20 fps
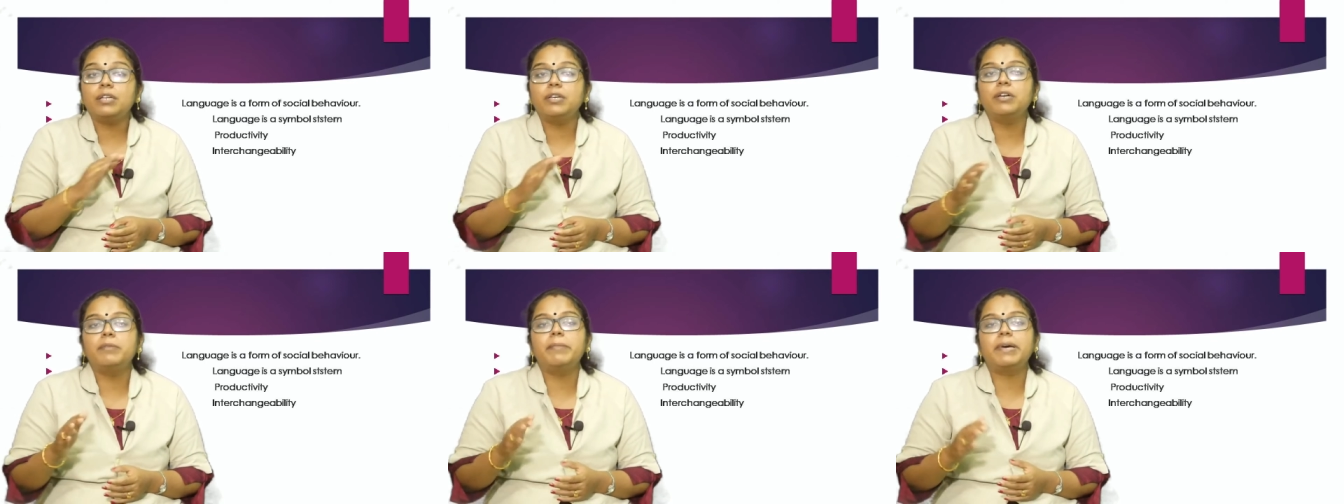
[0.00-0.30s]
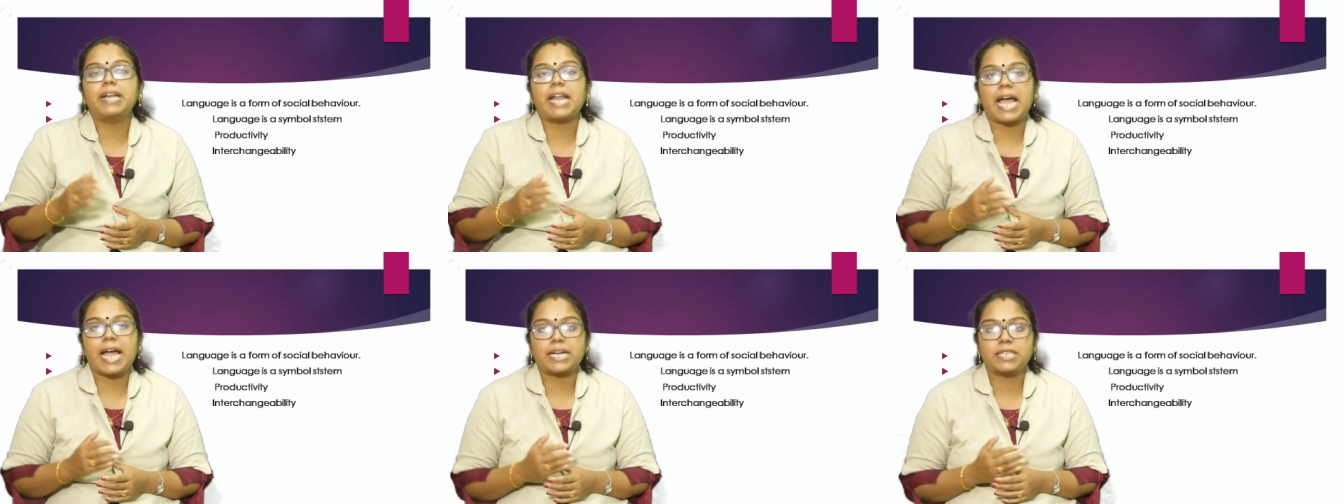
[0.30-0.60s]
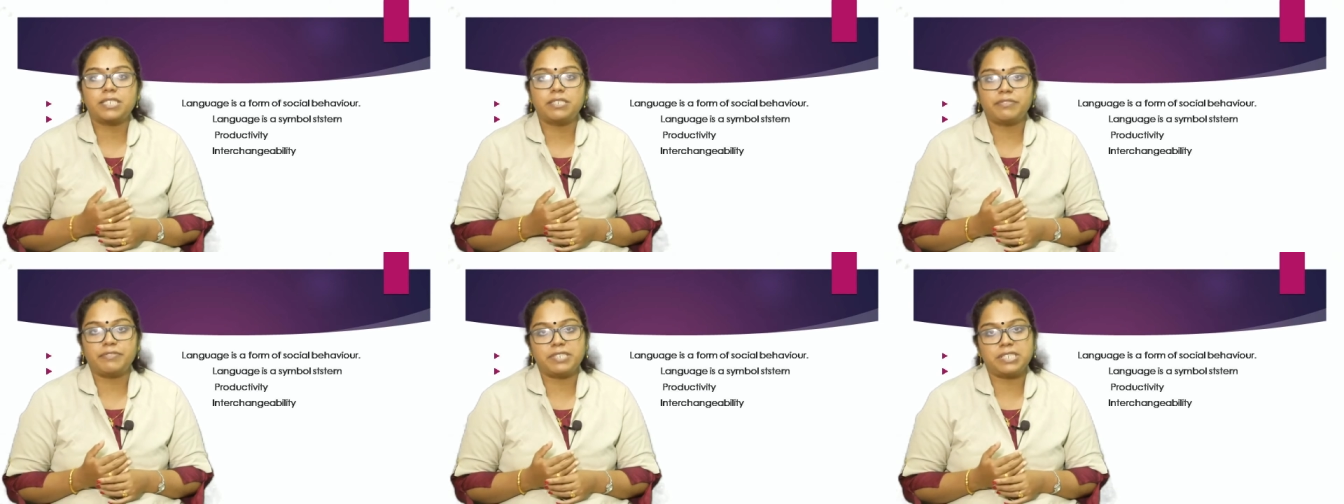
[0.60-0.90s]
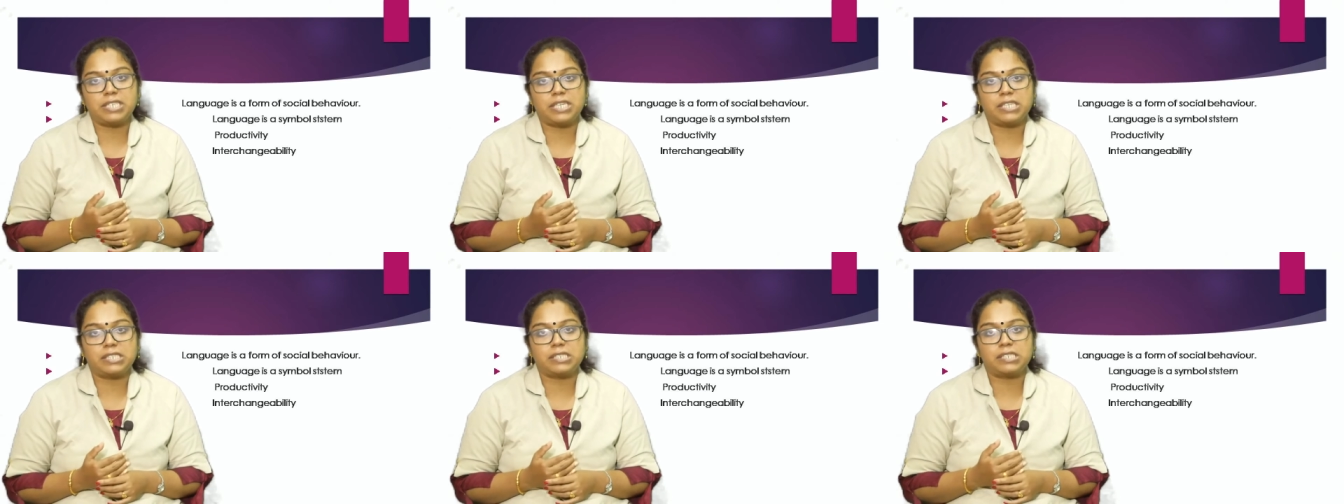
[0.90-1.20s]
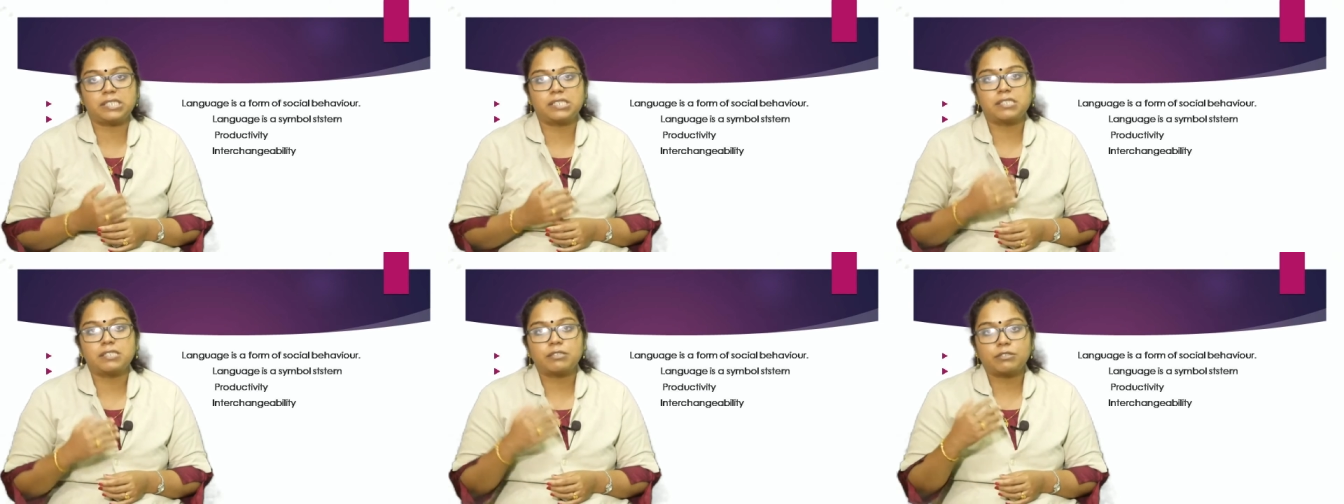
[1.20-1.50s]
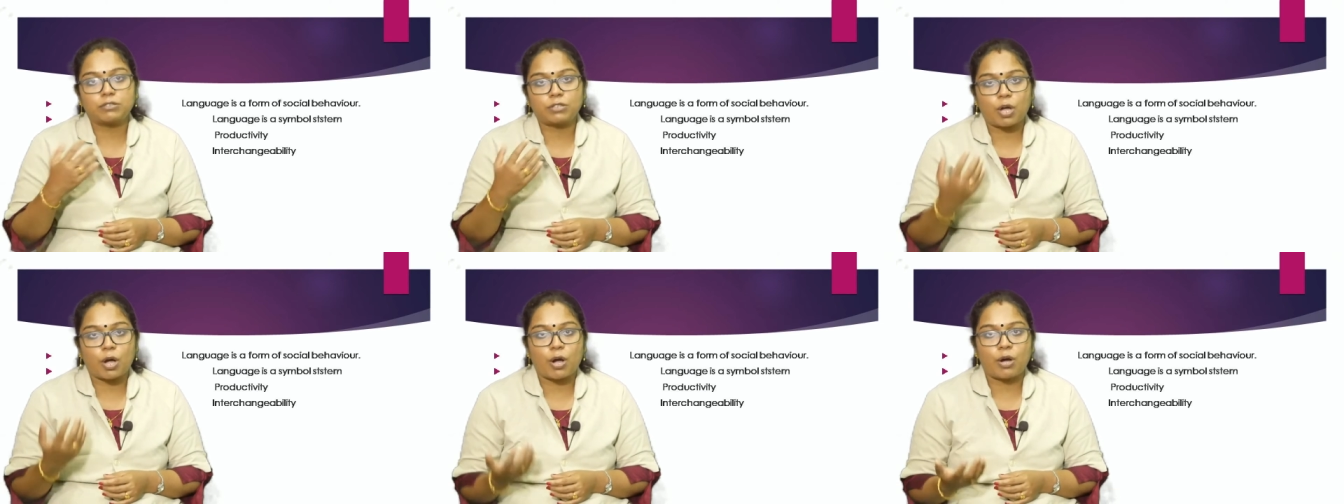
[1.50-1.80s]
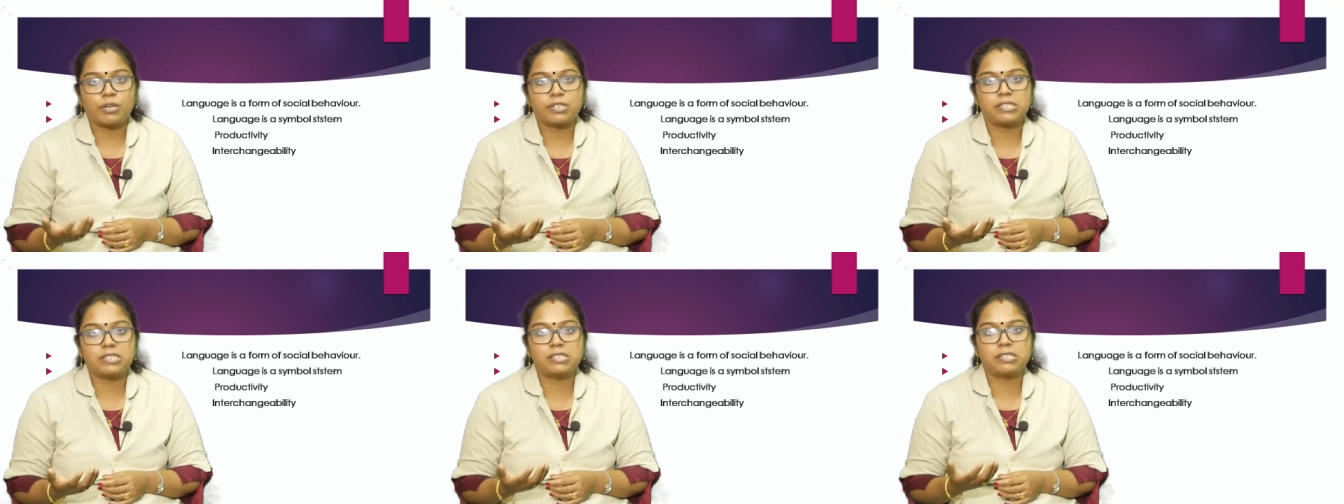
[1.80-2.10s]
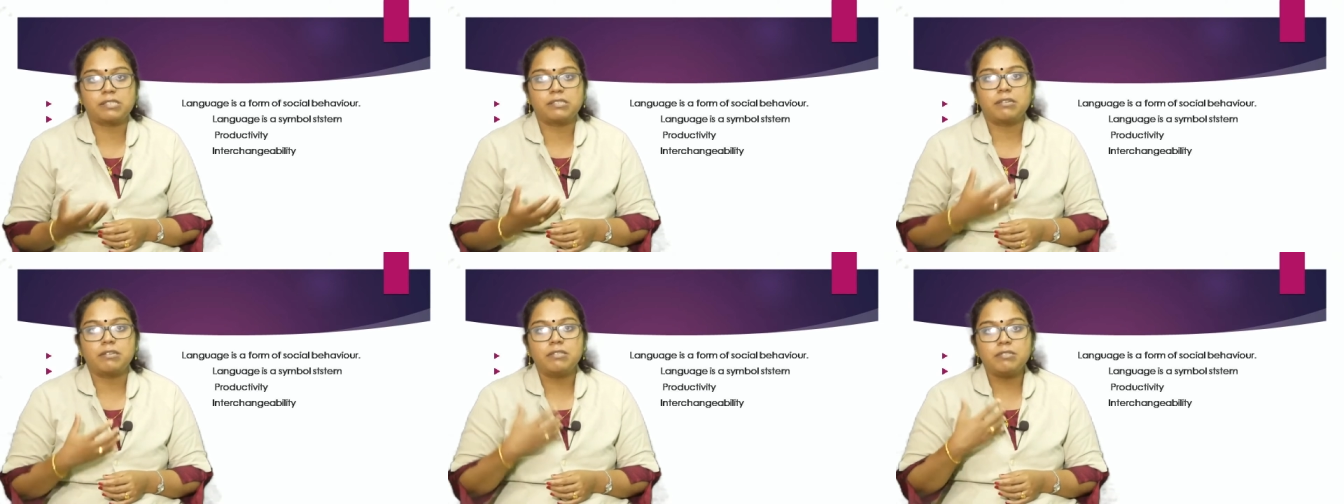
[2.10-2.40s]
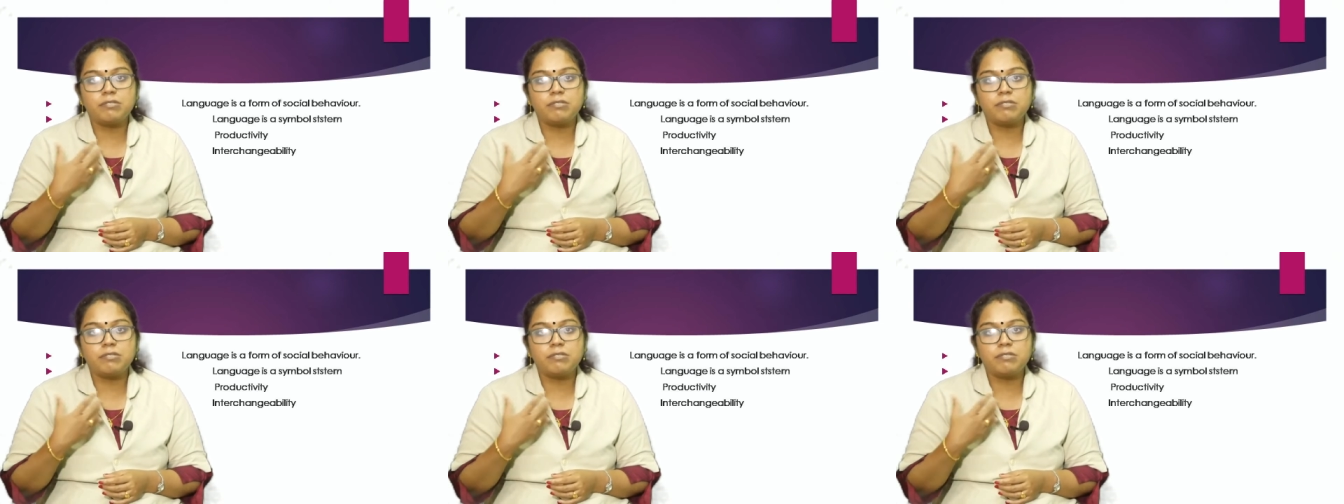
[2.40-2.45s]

human activities, thoughts,